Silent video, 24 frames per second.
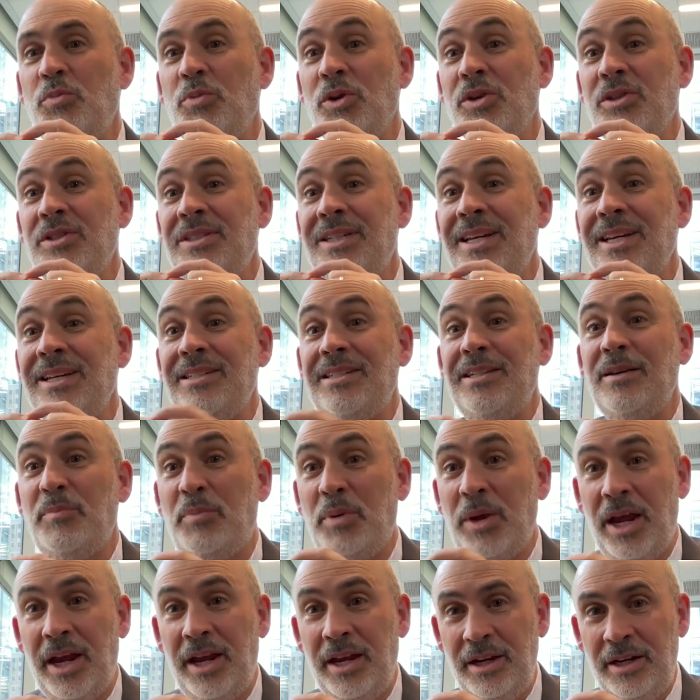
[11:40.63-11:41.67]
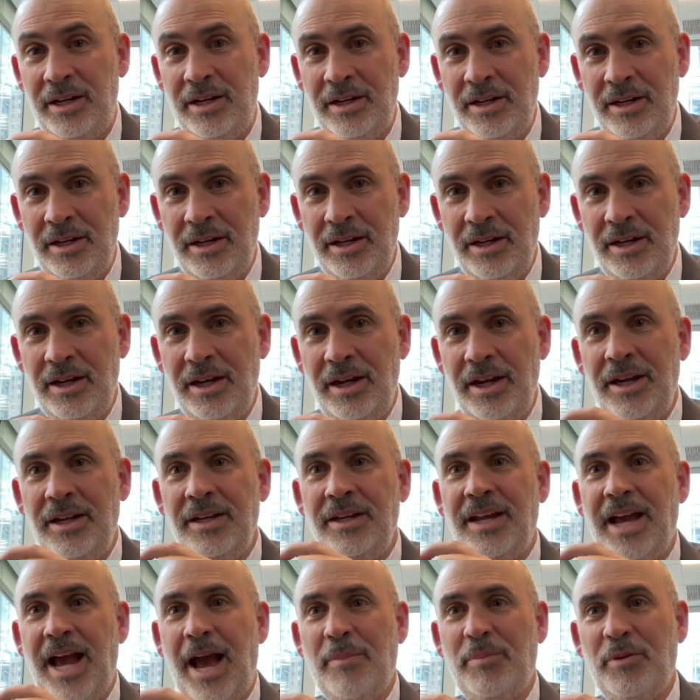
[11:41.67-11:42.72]
participate
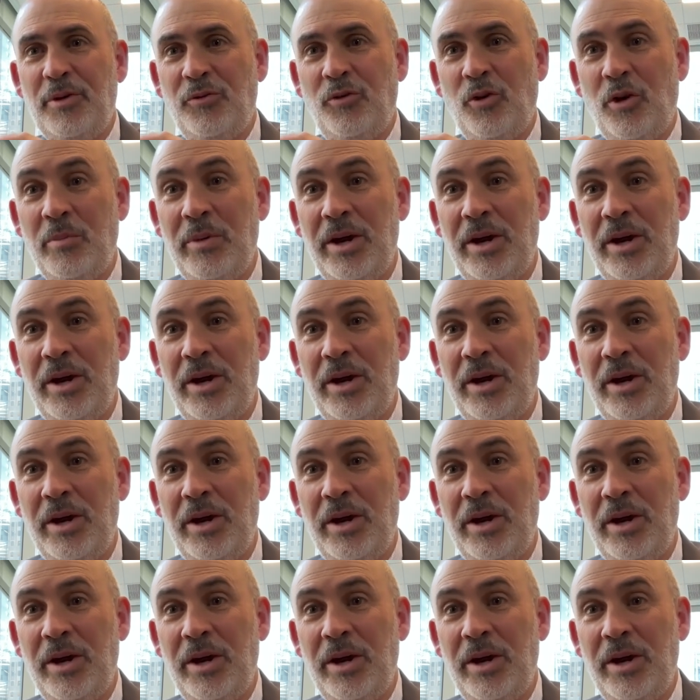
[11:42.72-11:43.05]
in capital